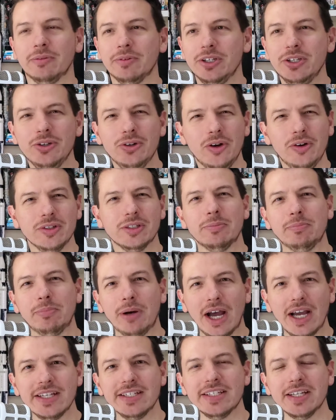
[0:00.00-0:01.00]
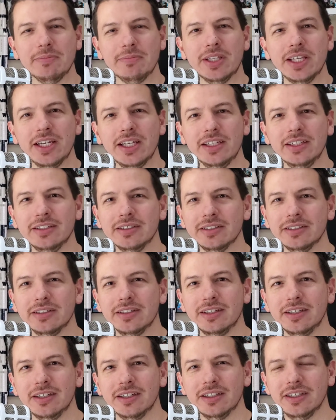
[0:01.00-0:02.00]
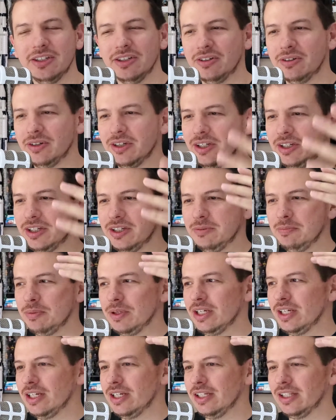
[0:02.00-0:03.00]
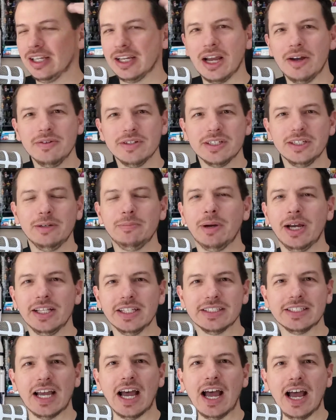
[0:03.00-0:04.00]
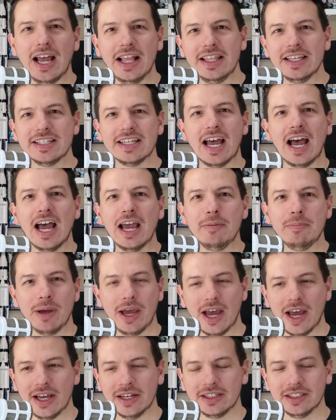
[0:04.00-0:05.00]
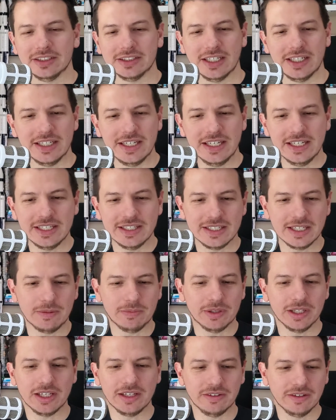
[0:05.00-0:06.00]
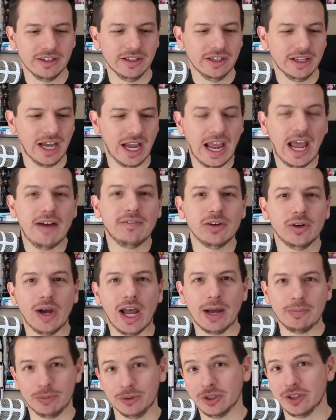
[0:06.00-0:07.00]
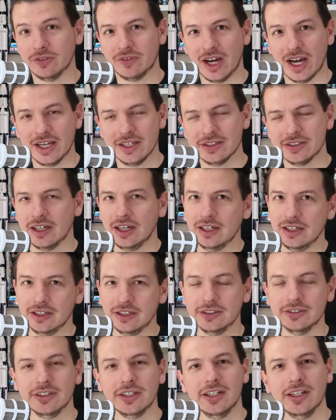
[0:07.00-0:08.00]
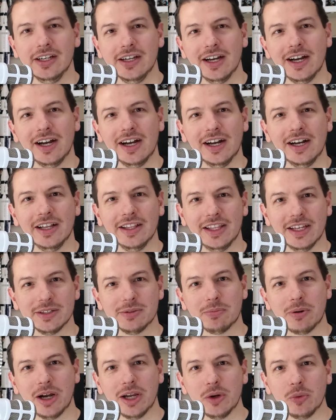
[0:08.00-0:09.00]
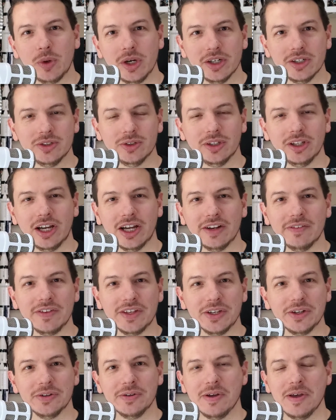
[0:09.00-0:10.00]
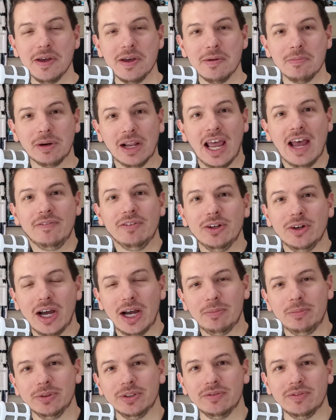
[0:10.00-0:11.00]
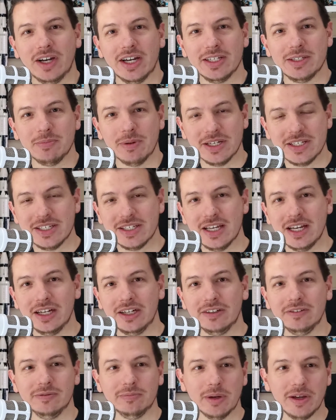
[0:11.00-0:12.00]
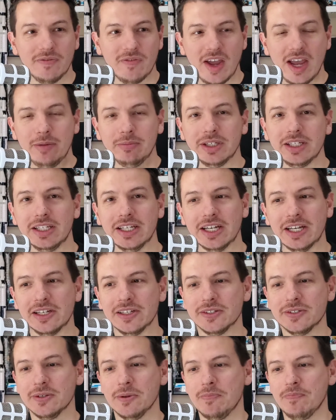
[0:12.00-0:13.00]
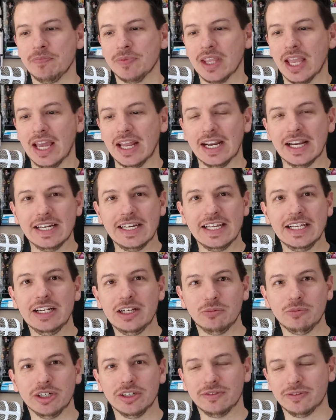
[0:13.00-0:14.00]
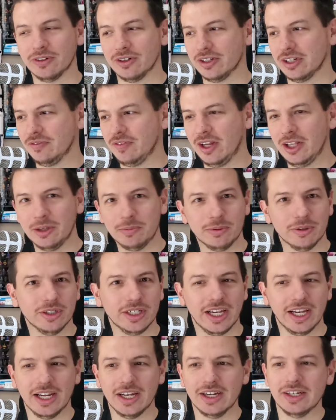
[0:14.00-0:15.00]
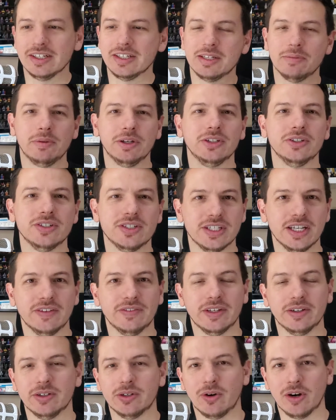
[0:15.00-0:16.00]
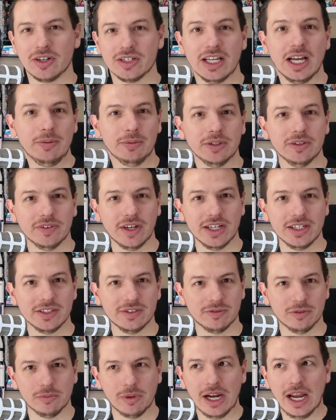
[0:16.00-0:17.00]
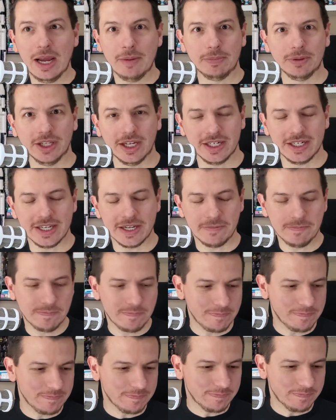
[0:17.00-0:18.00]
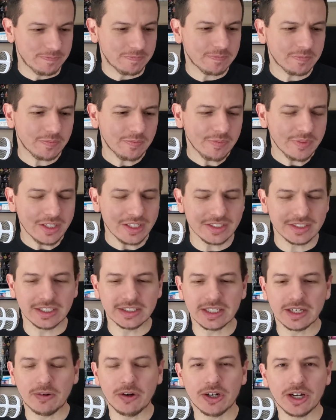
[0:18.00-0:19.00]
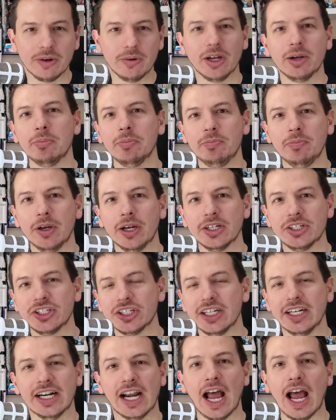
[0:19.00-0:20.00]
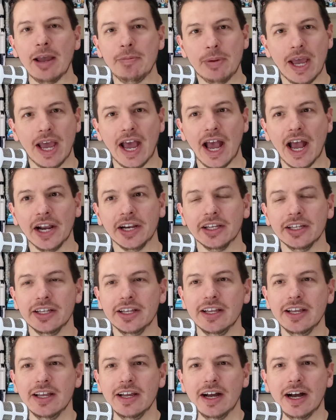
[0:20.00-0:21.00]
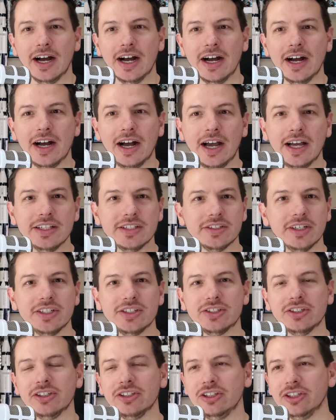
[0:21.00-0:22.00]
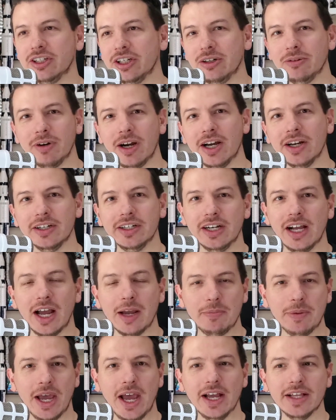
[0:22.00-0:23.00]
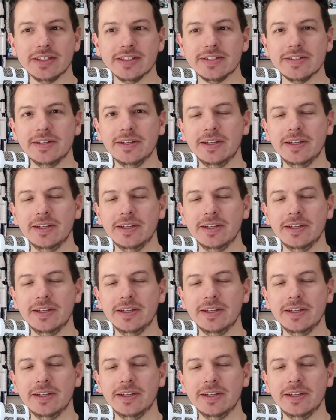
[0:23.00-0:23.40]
When you go out to buy something, it could be like I was going to buy this iPad because I needed something. I have no Apple device. I know that's probably weird to a lot of you, but I have no Apple device myself. My family does, and I needed one for our developer account and some other stuff that requires Apple device for my Apple ID. So I was like, okay, well, I should get an iPad. And so I started looking around at iPads.